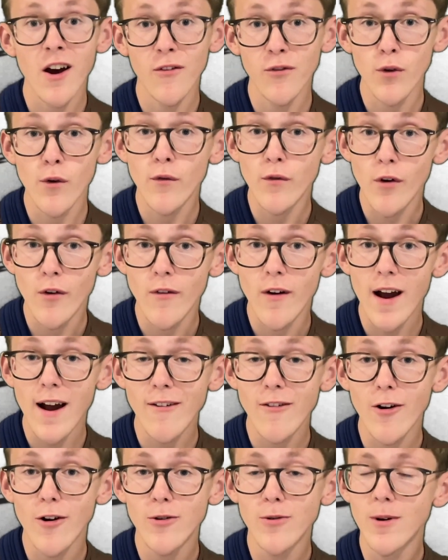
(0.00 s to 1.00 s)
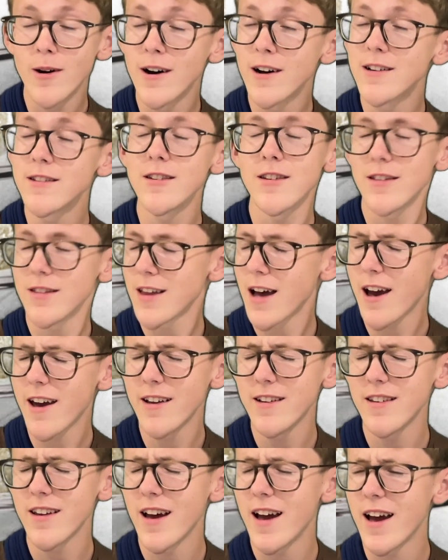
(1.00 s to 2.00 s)
the Ferrero world, that is
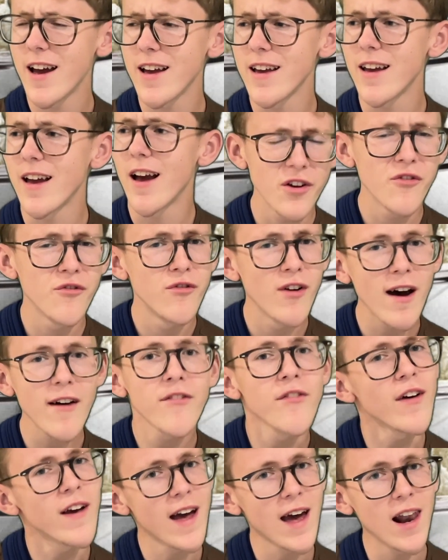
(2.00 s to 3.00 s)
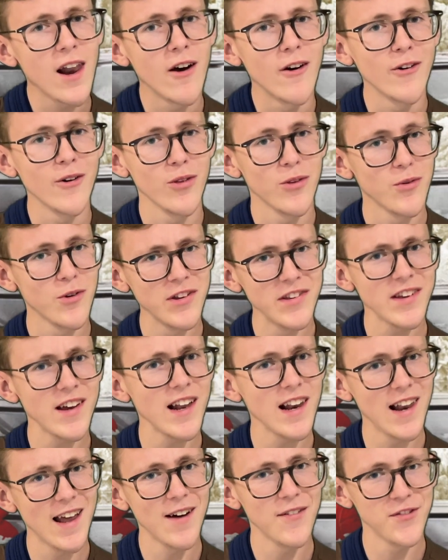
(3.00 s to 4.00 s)
a Raffaello, the ones that are
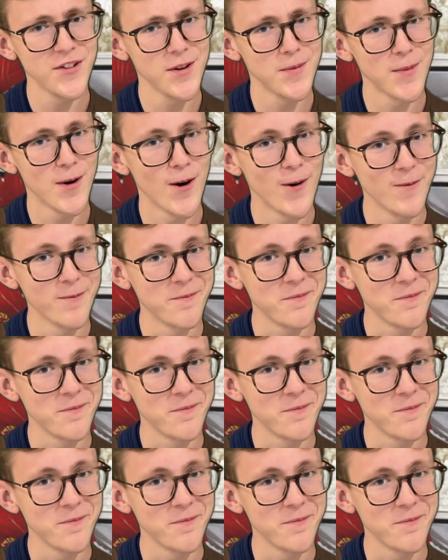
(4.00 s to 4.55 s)
left at the bottom.